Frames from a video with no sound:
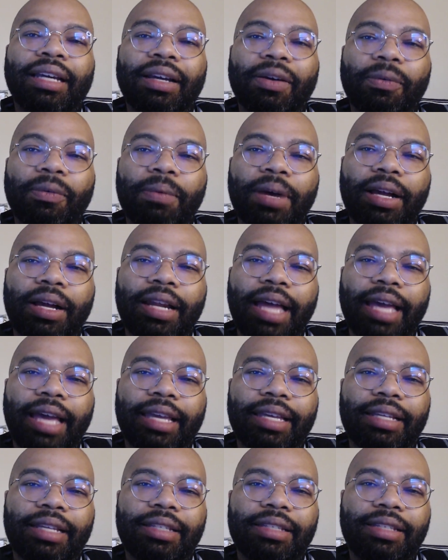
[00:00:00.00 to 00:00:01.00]
well, I
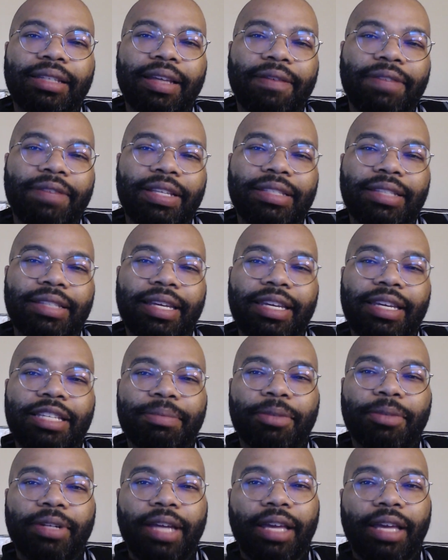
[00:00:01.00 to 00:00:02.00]
can definitely say he's
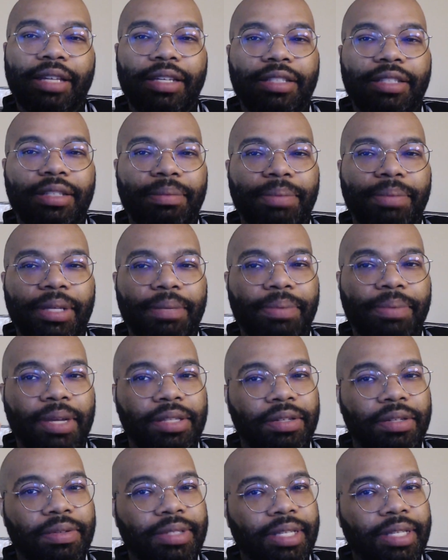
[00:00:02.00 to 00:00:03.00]
more likely to be the
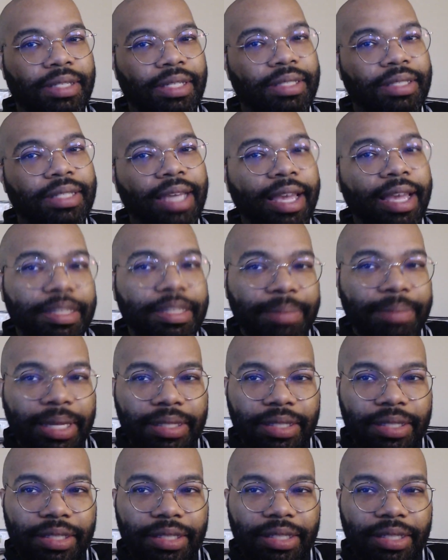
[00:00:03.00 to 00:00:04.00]
person who sent the text
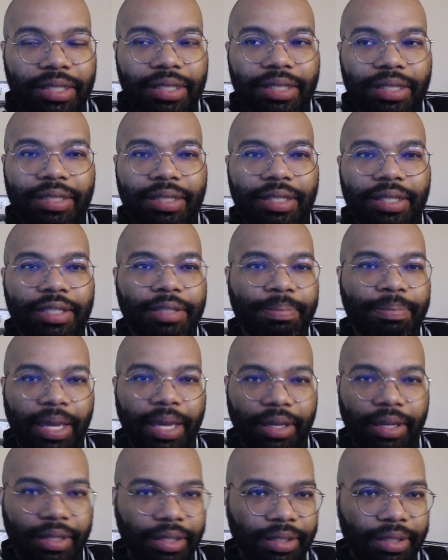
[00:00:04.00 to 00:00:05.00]
messages, since
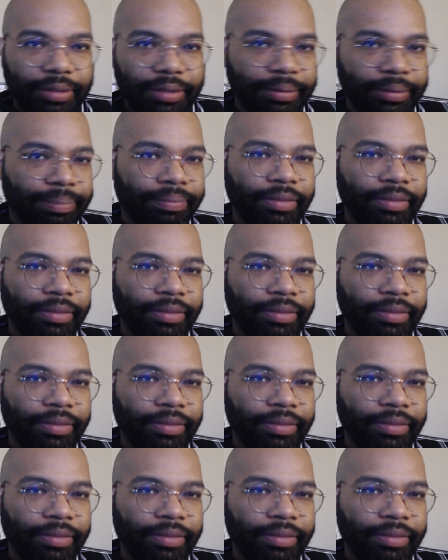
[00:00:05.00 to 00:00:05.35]
Becca,